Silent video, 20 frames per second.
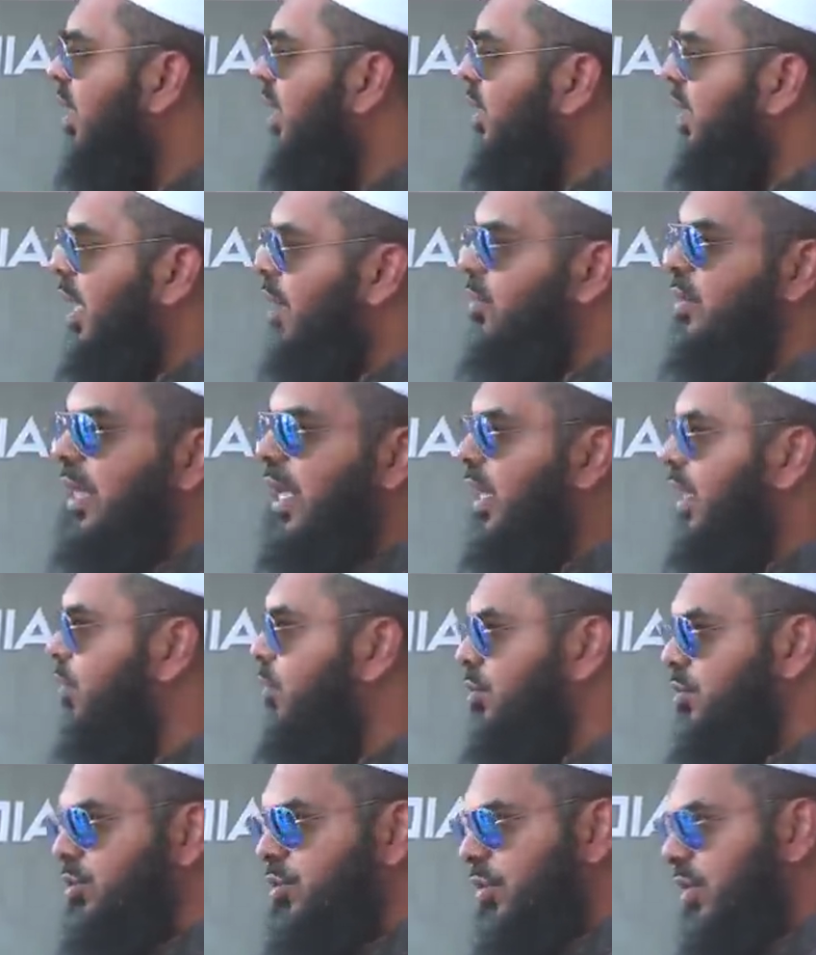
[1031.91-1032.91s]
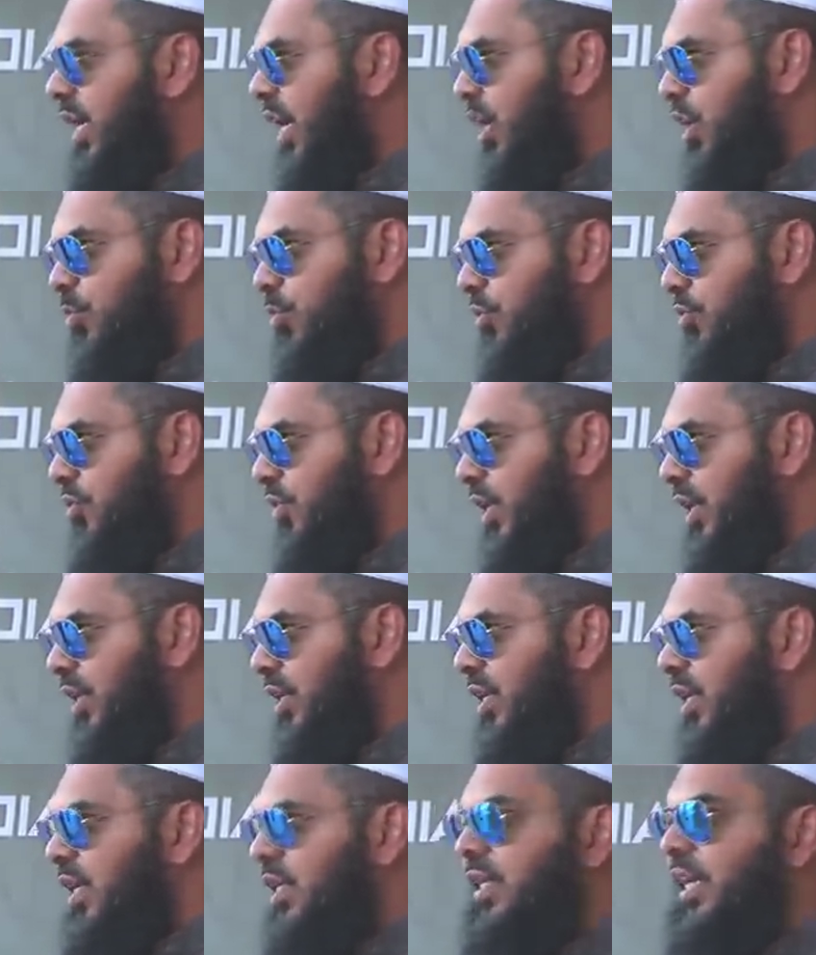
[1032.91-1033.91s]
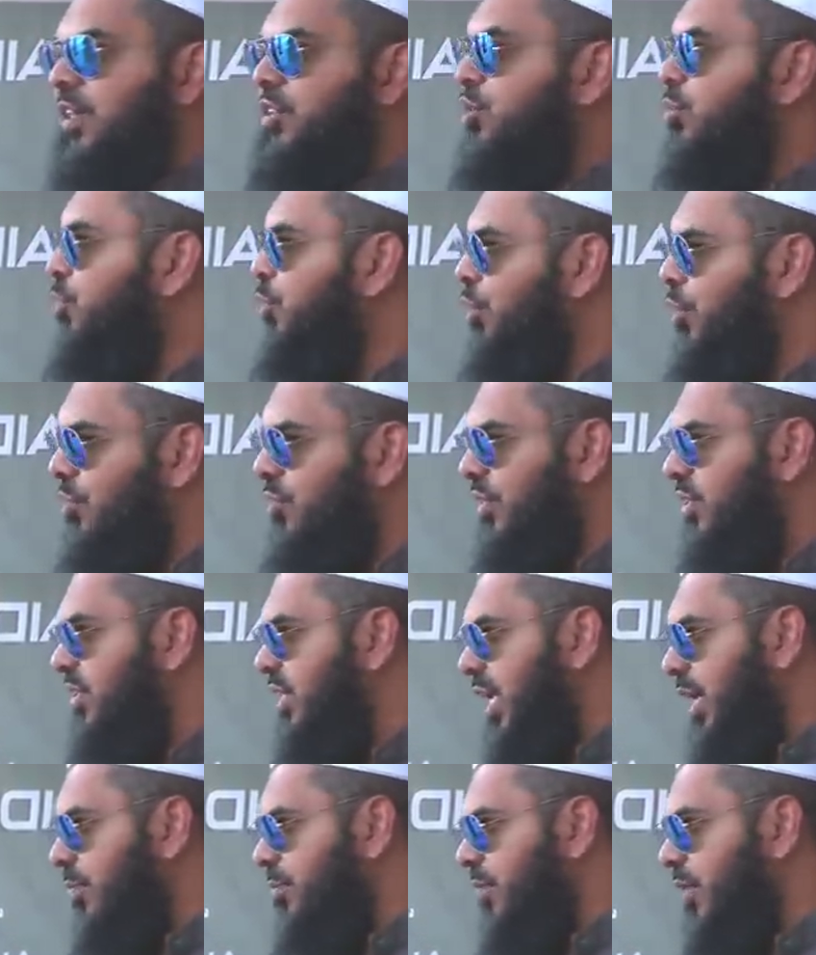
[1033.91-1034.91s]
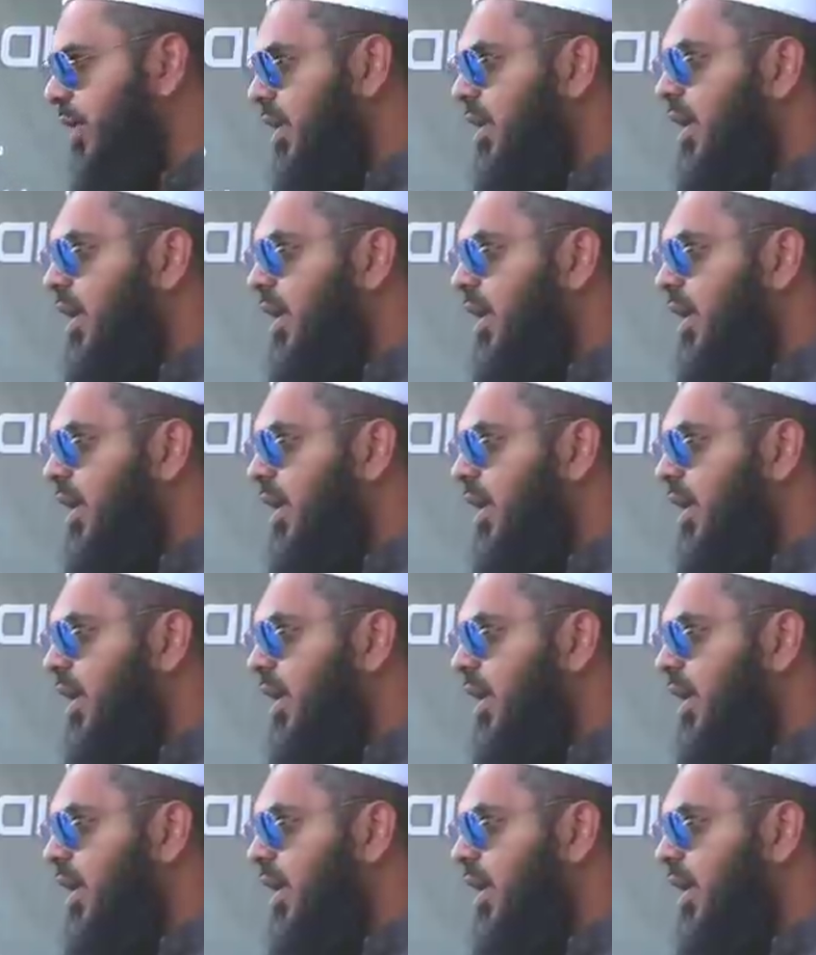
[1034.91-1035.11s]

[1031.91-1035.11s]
Allah will not hold you accountable for it. Mm. That's the beauty of Islam.